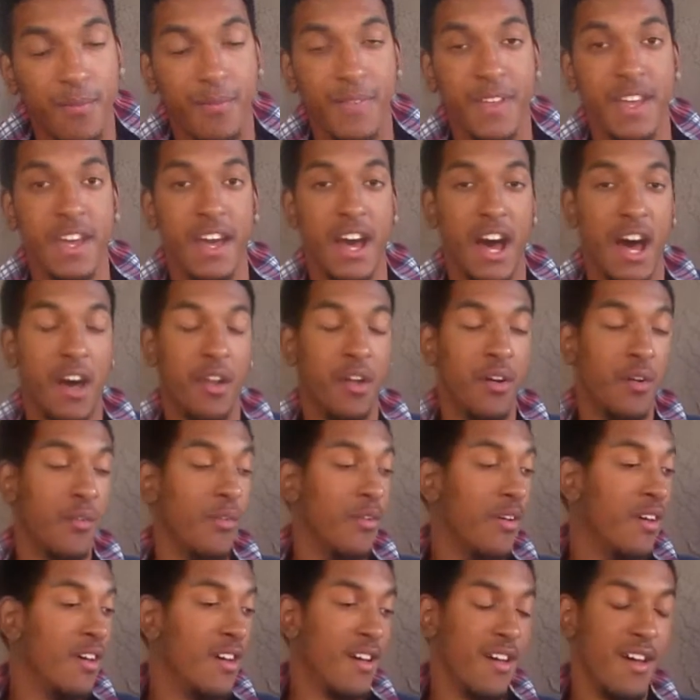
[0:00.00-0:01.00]
Yeah,
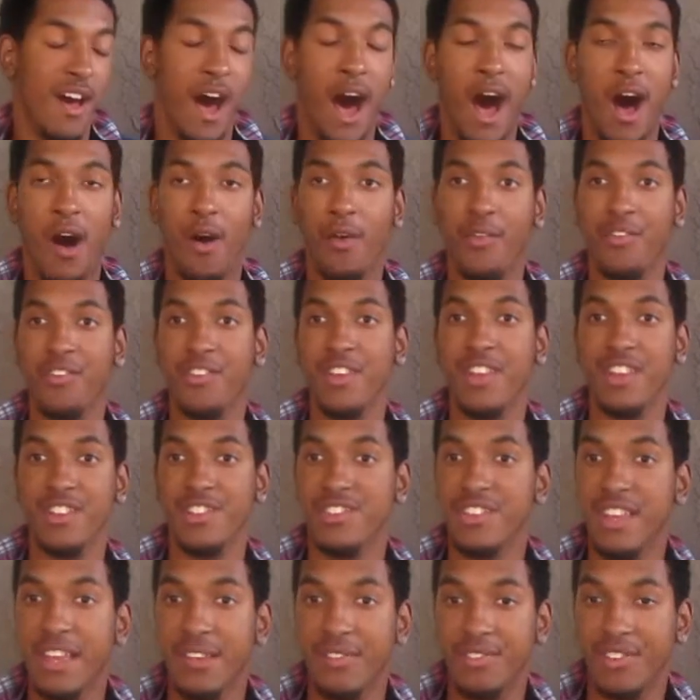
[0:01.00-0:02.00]
I don't see the
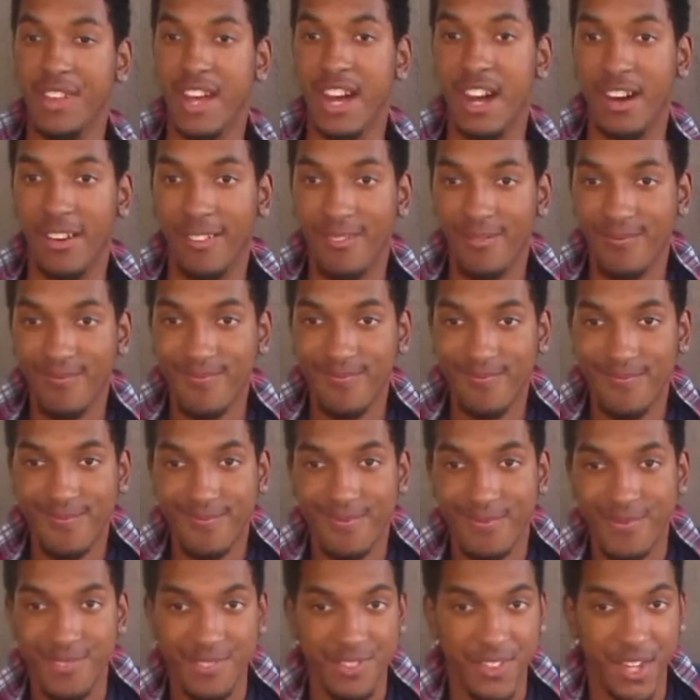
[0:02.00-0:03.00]
Chiefs now.
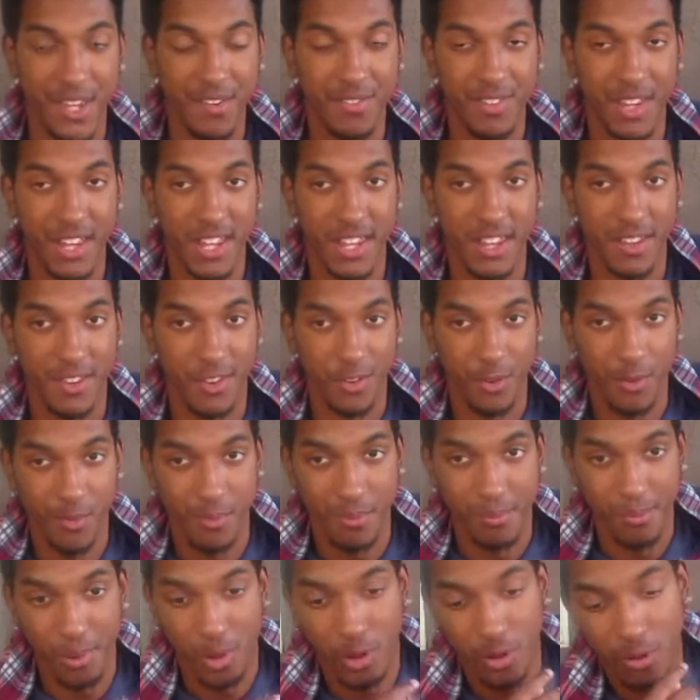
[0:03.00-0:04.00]
Chiefs ain't in the
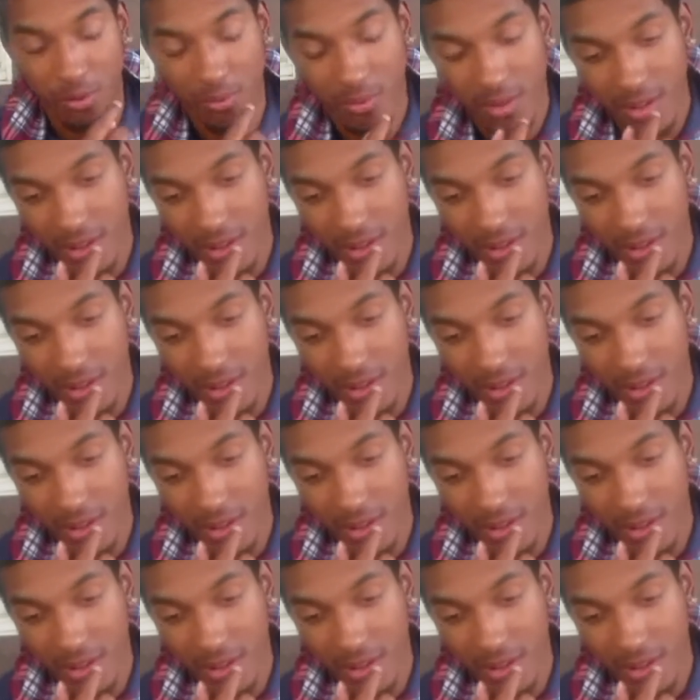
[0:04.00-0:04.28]
Super Bowl.